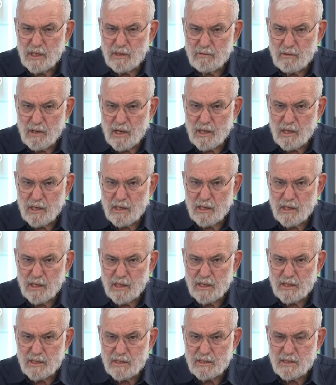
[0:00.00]
Iraq
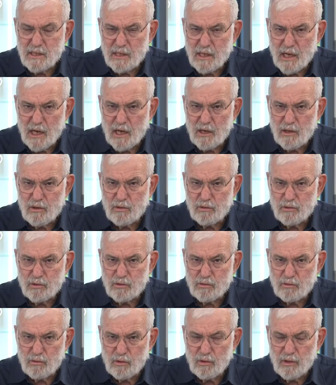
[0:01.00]
as they are
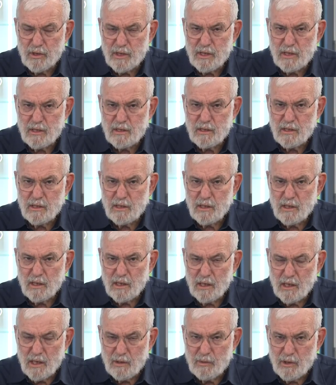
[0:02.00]
controlling
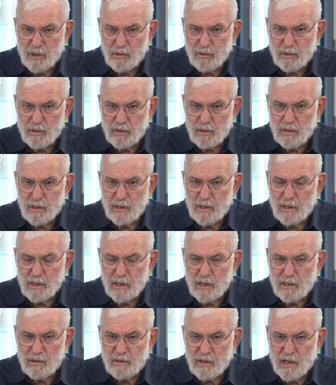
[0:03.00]
Lebanon.
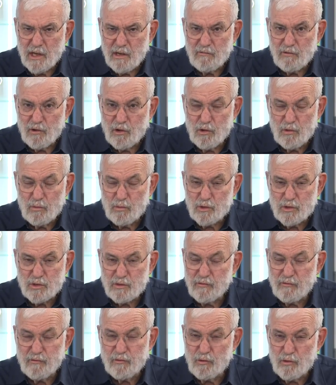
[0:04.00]
And they have
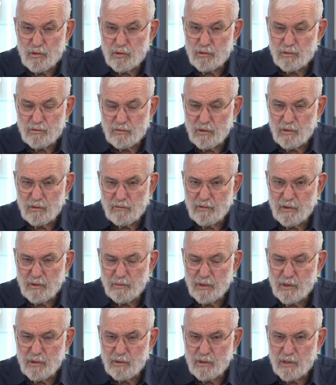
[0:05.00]
almost full control of
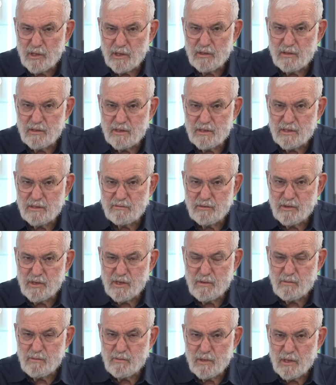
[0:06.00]
Lebanon, and the
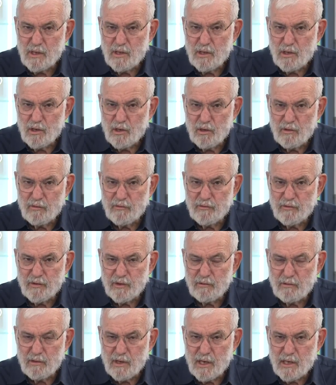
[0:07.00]
dream of
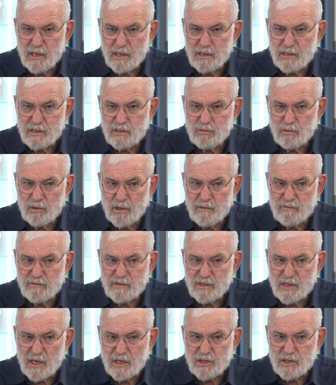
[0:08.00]
Iran is to
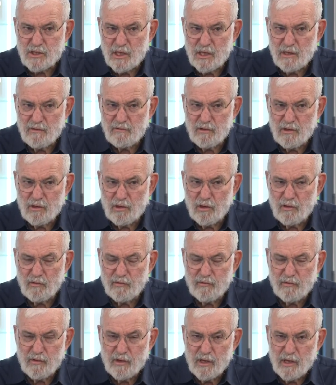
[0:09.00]
have such level
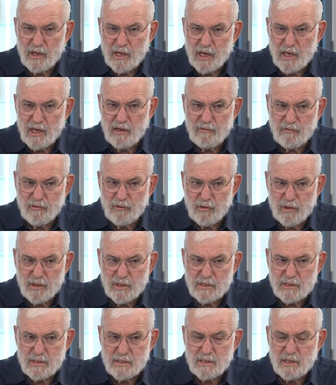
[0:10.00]
of
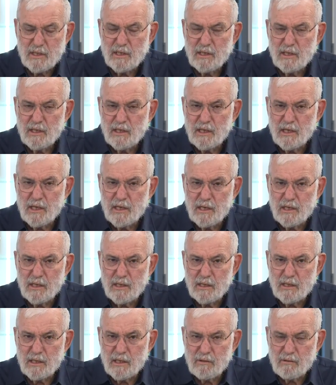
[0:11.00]
influence
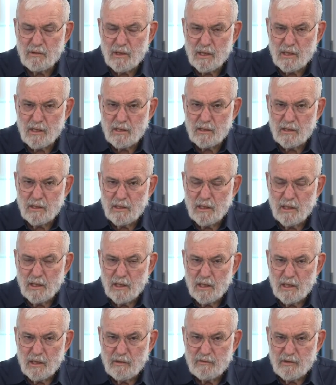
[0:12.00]
in Iraq.
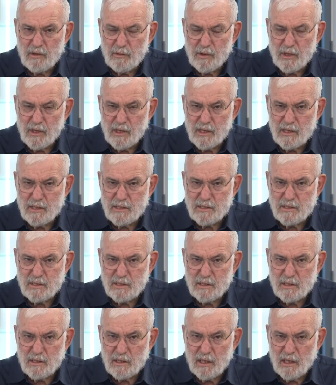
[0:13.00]
If the
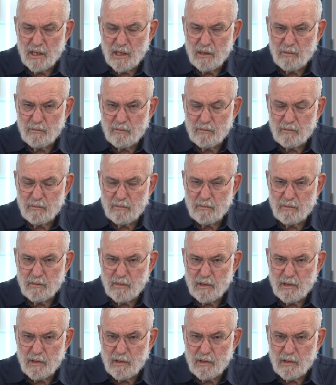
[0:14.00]
Americans um,